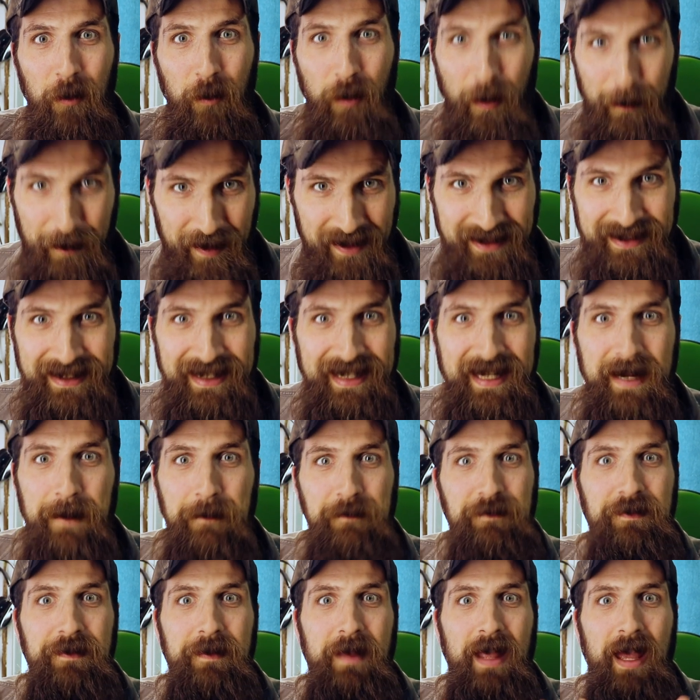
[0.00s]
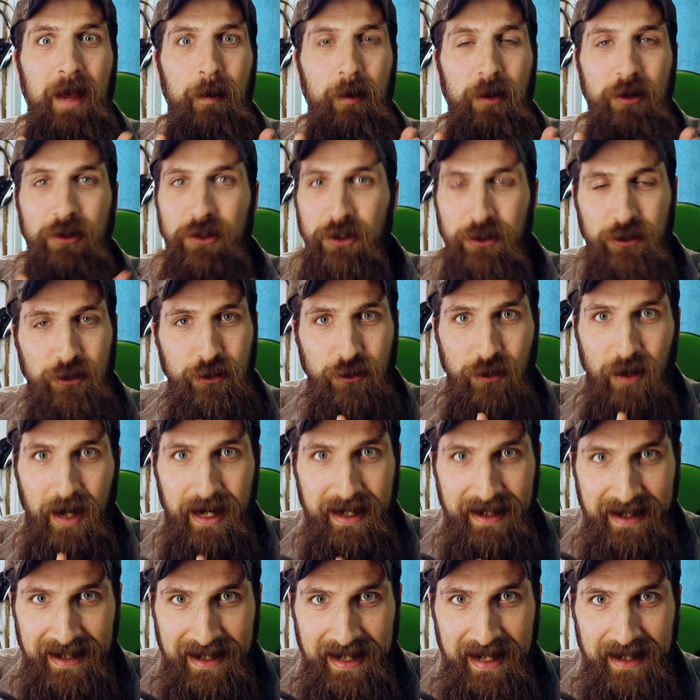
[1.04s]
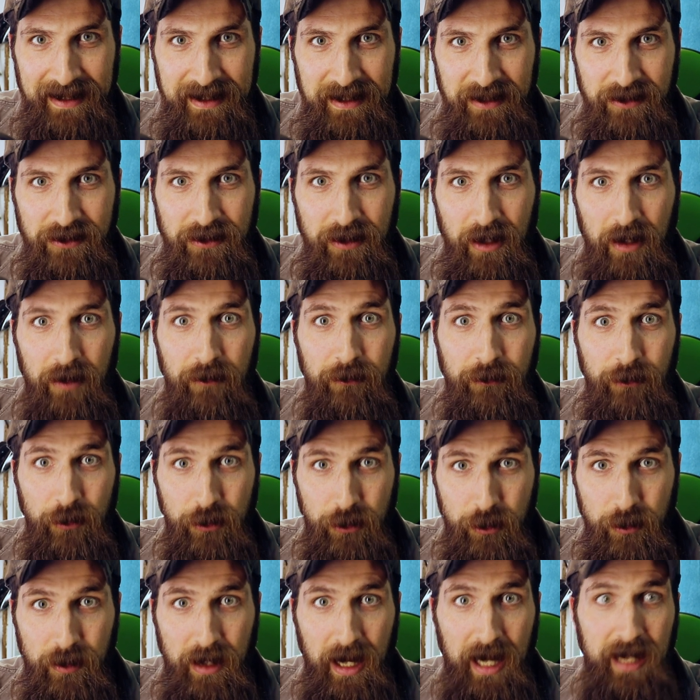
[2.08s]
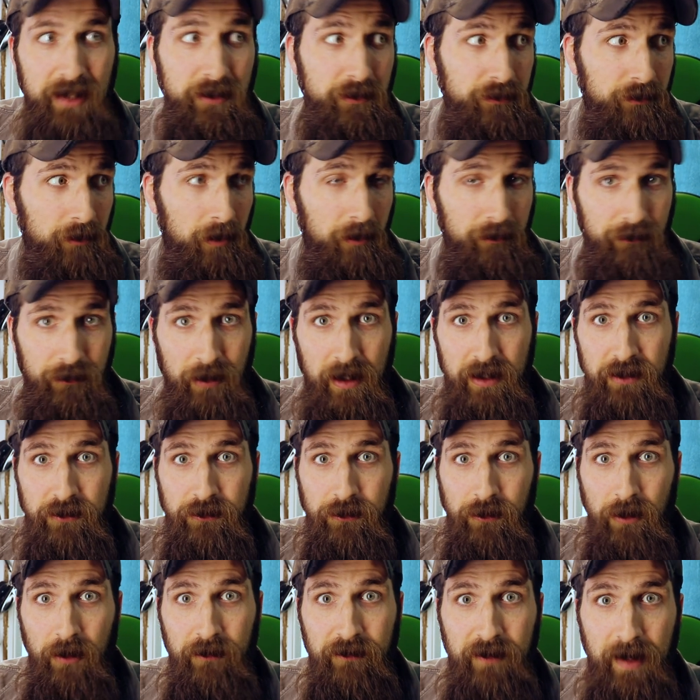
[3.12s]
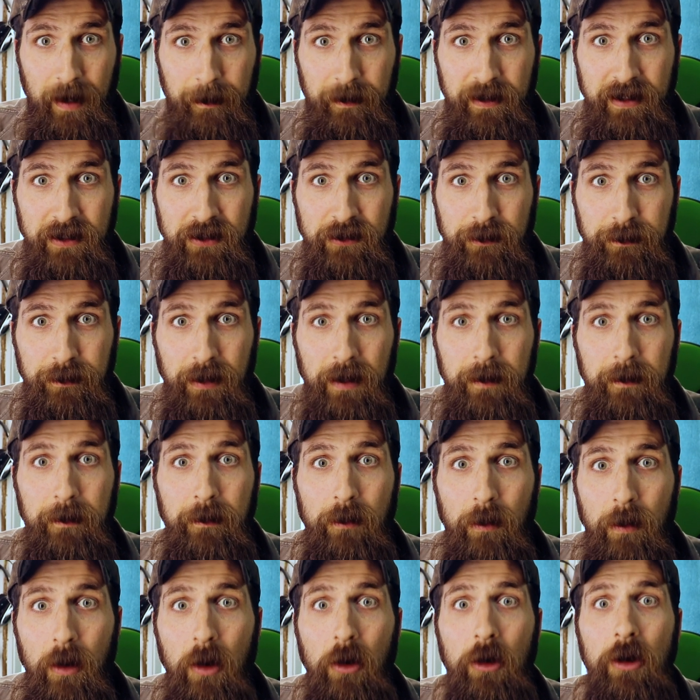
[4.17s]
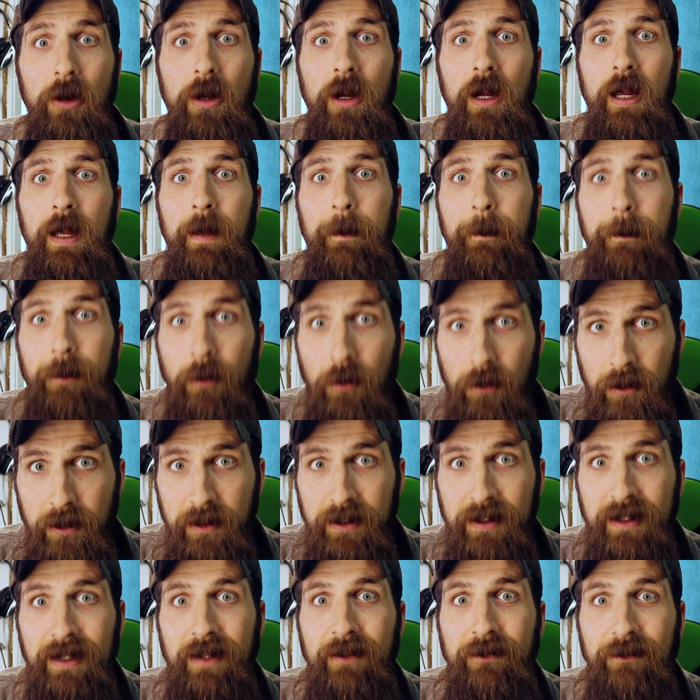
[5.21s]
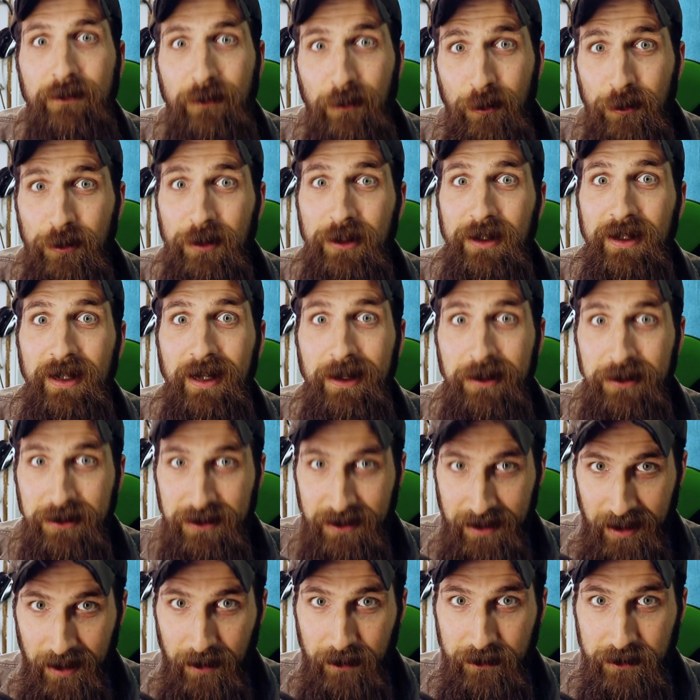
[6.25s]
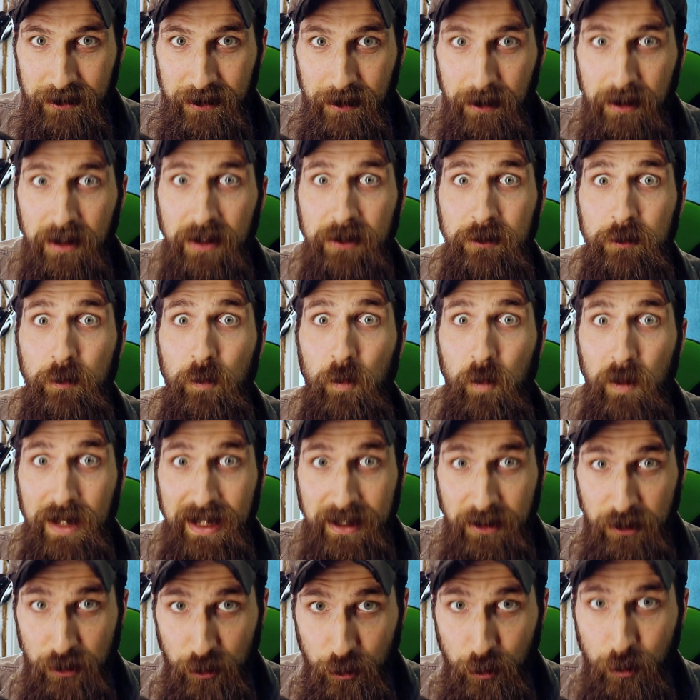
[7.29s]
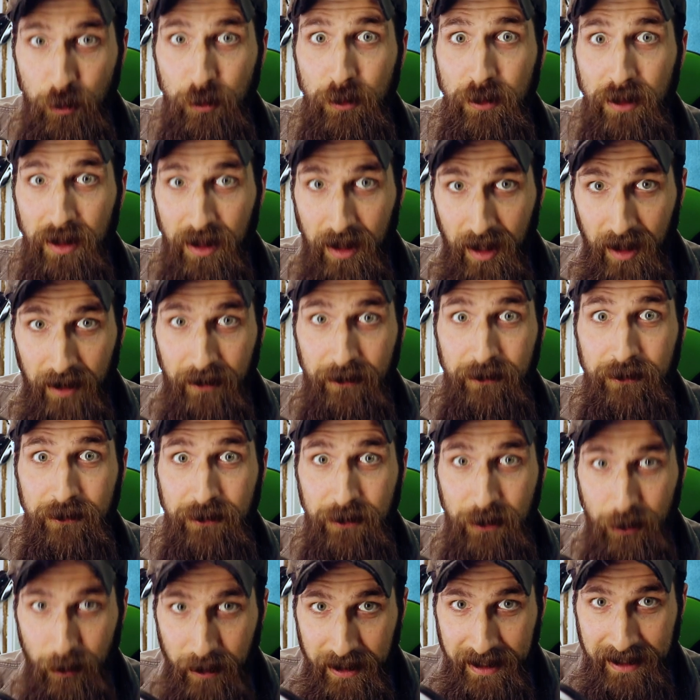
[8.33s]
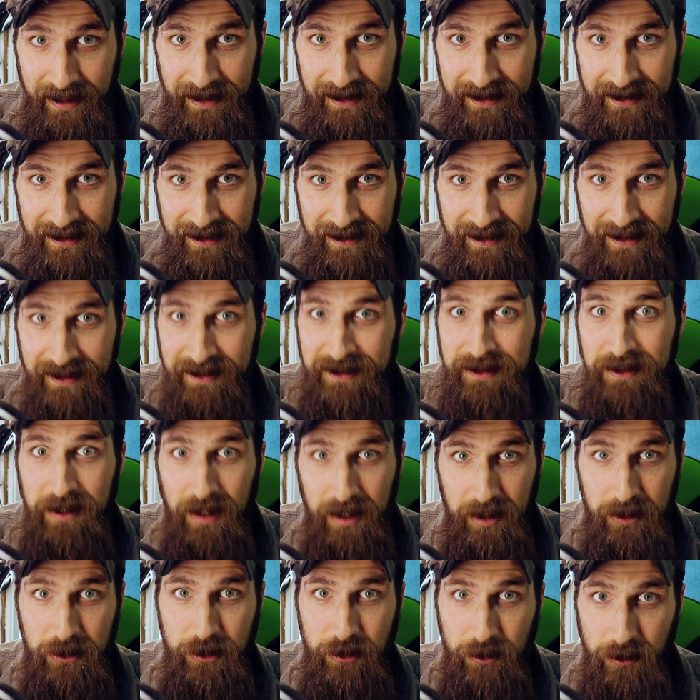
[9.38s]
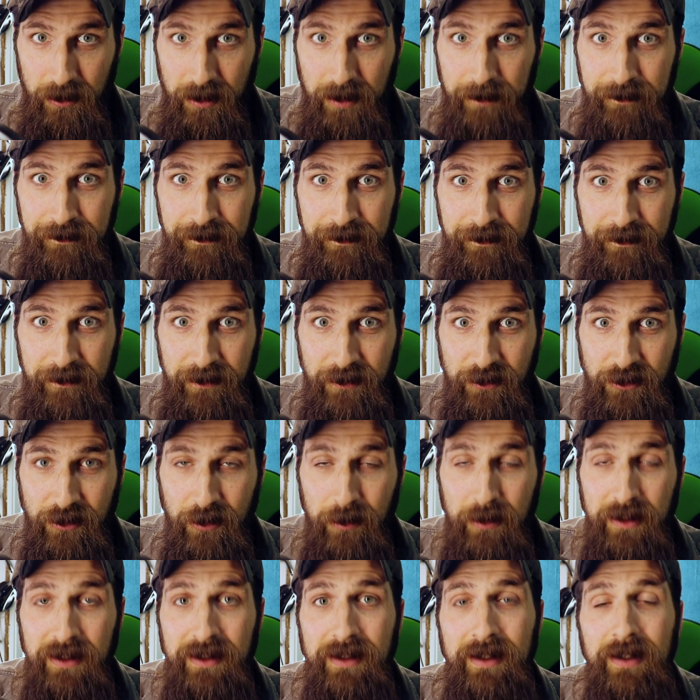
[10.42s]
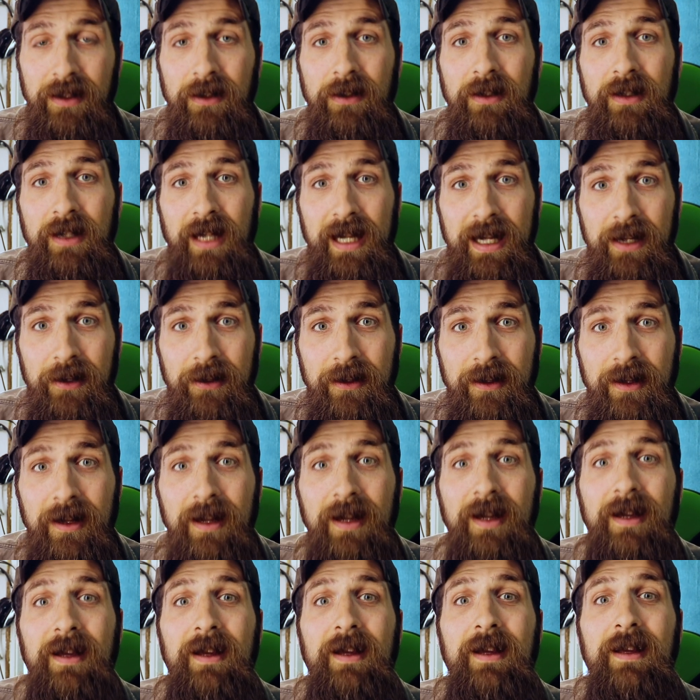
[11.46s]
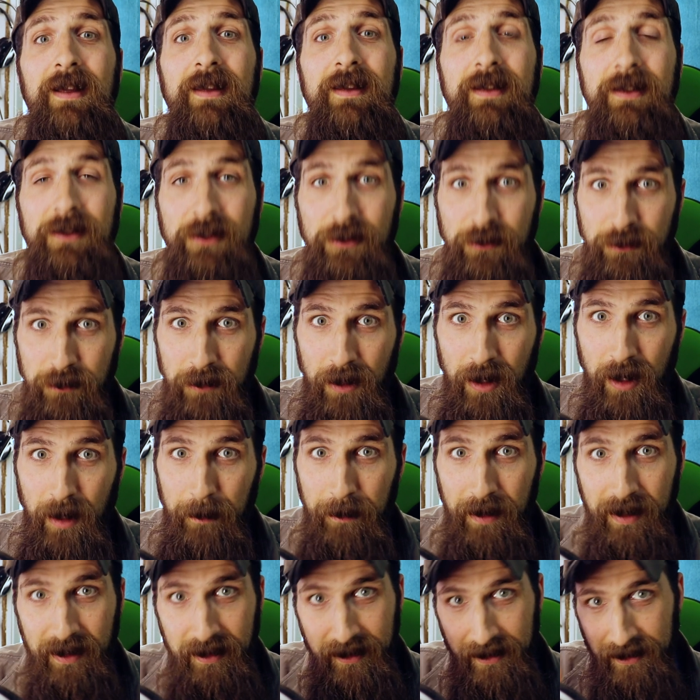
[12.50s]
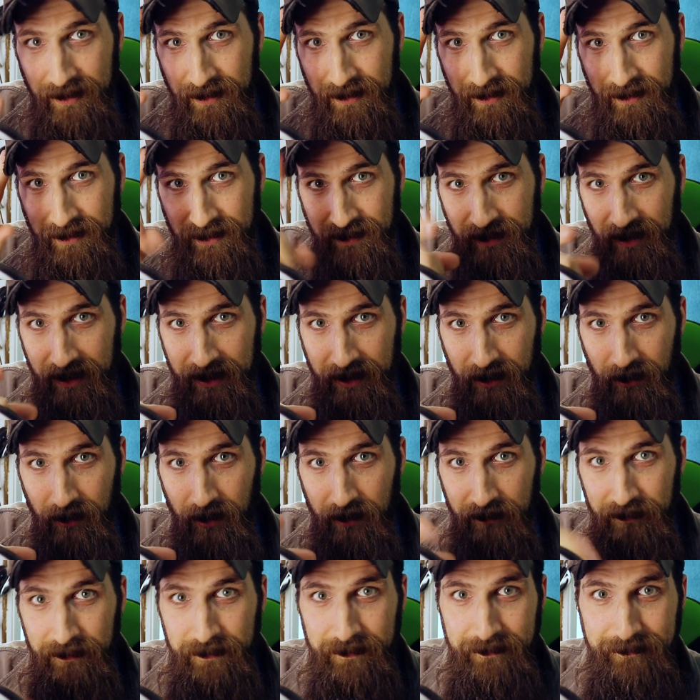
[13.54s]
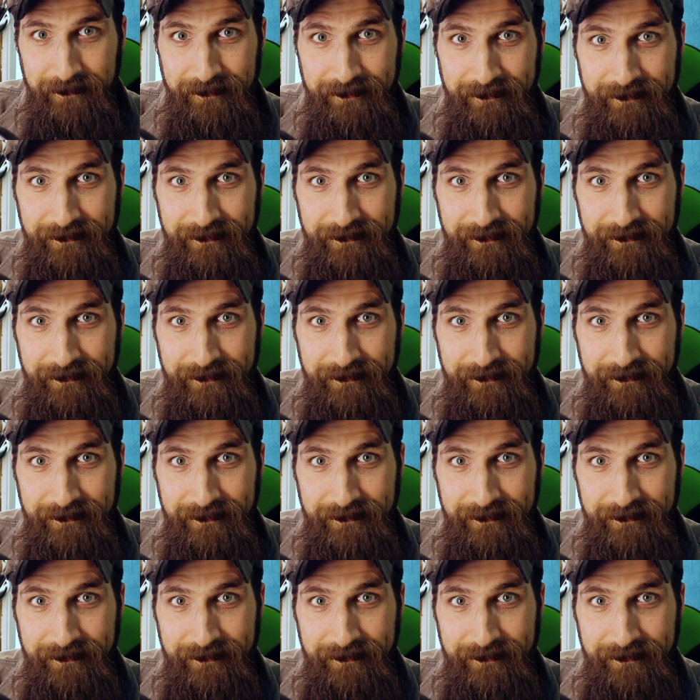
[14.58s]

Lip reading: we're busy, and we're just trying to get this done for you guys, for our friends, for our families, but more importantly for ourselves, because we do love doing it. It's not a chore. So until later, this is Rob signing off.